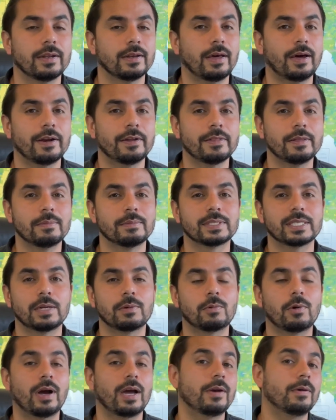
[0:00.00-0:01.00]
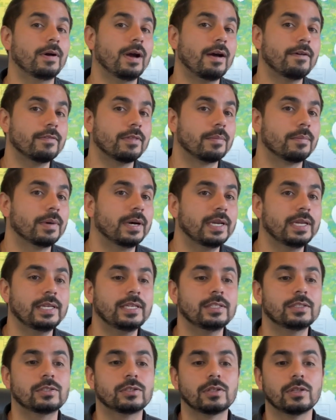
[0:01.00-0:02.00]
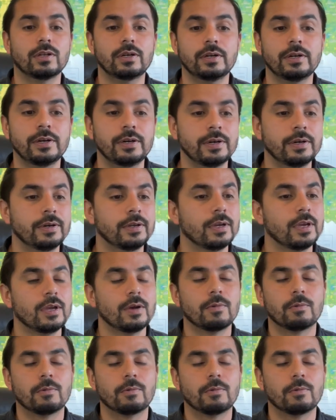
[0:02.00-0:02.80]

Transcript: A lot of them said, well, I don't have the money to learn.